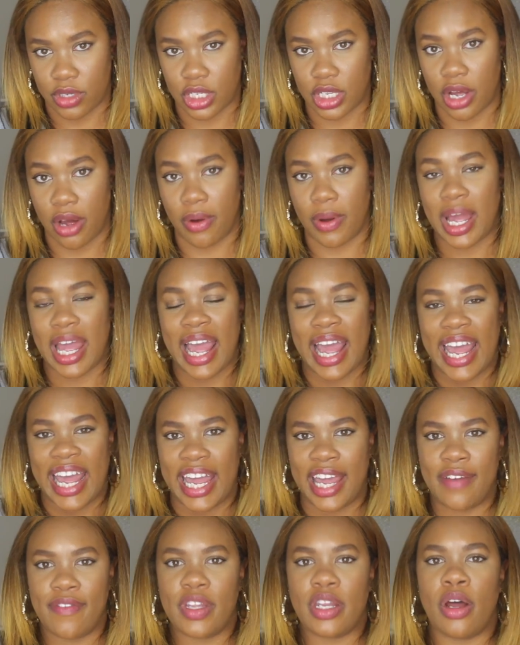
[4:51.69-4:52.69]
So
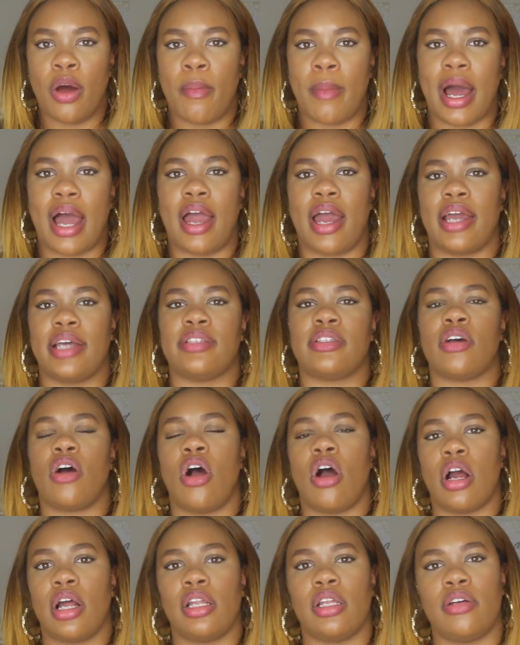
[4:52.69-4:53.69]
even though my eyes
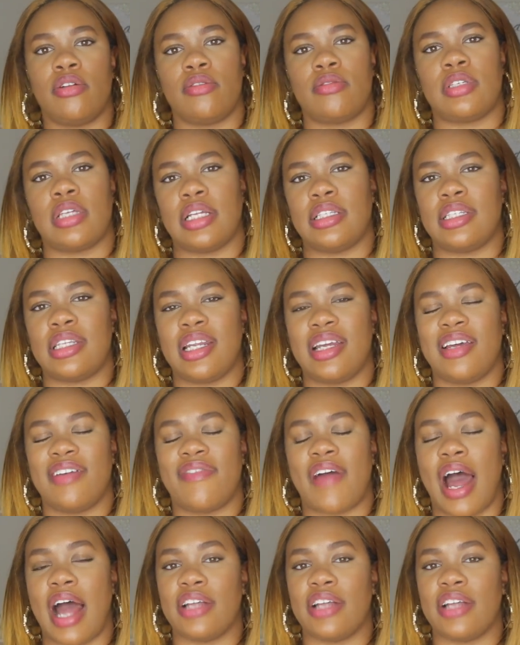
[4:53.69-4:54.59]
are a little sensitive,